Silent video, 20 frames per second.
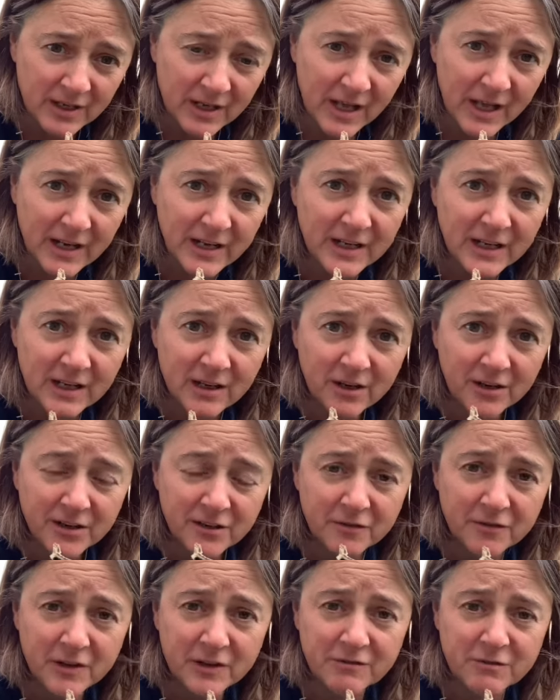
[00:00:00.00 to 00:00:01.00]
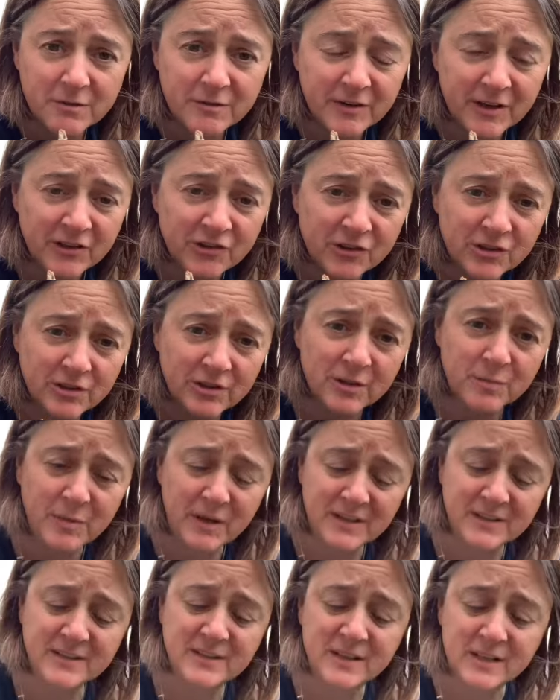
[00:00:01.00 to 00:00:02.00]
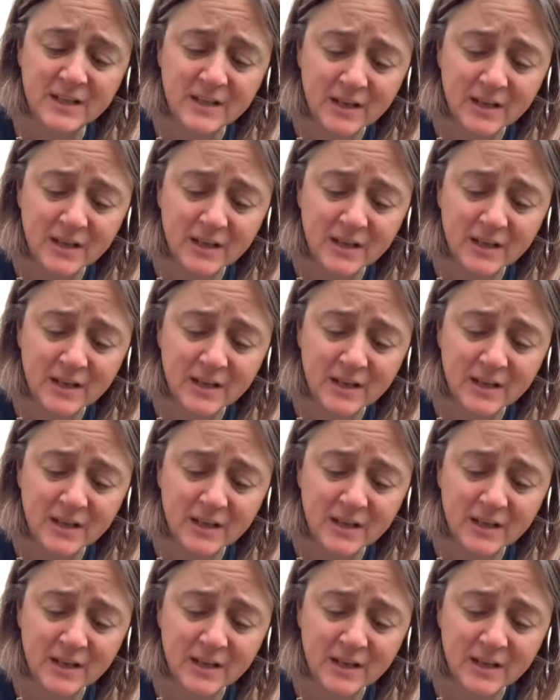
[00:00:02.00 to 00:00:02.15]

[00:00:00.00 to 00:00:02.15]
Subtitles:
any kind of professional capacity.